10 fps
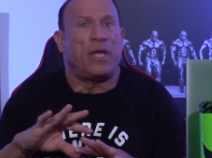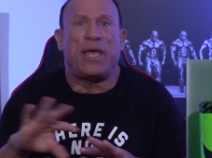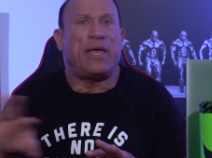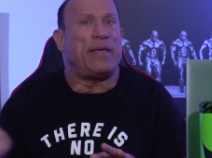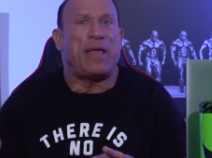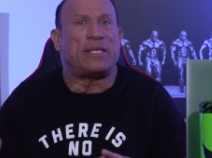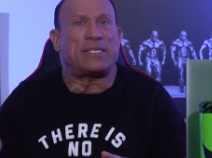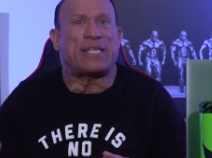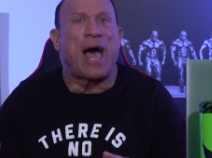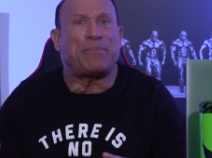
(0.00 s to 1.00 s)
It, it
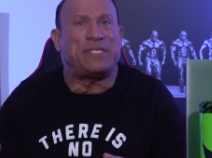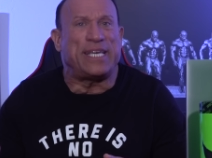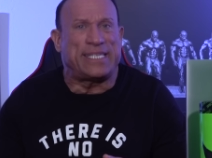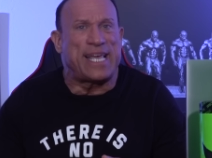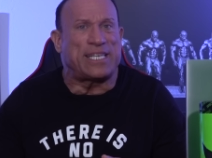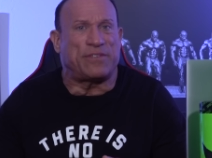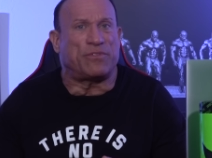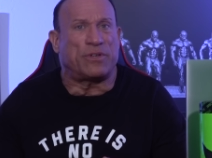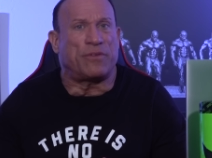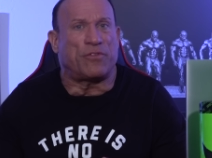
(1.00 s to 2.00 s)
stops the
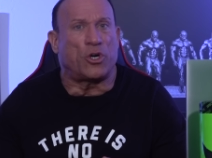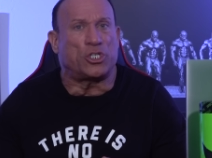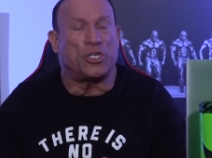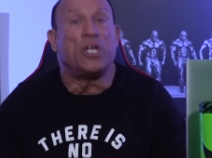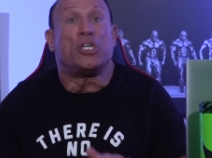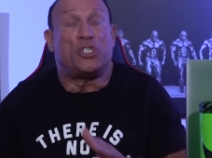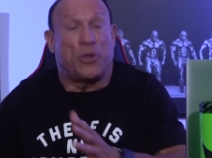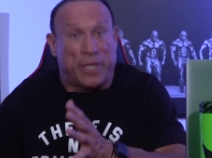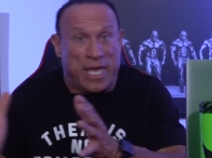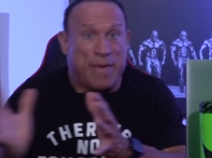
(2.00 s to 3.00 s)
excessive conversion. So
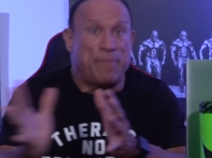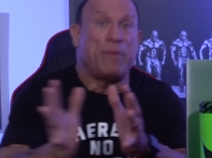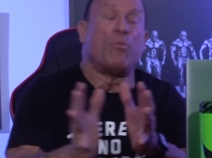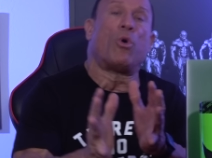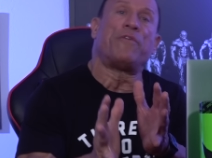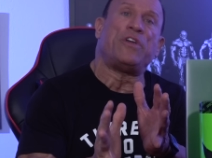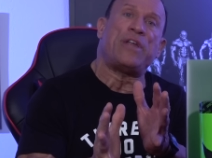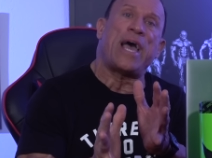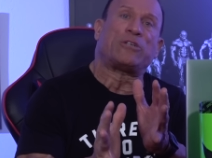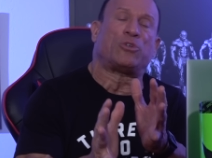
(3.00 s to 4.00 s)
you're keeping more of your
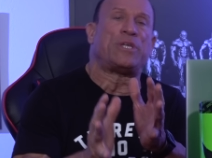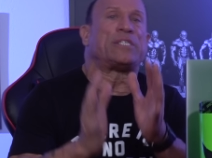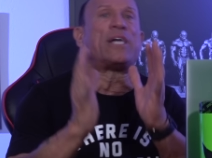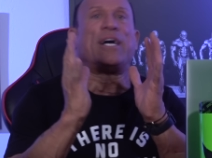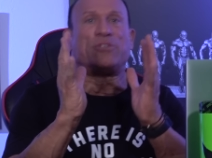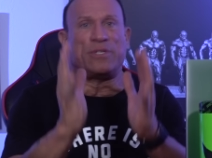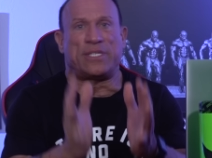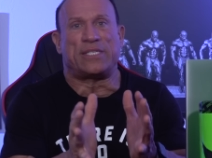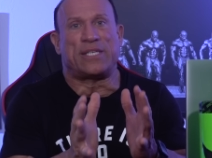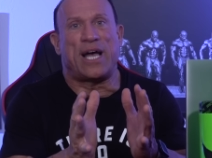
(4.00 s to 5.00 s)
natural testosterone as
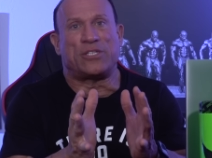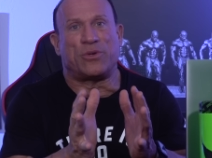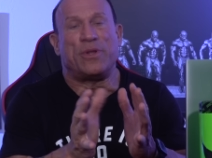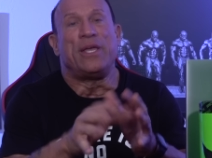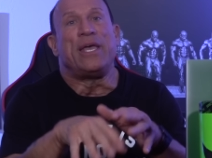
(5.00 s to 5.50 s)
testosterone.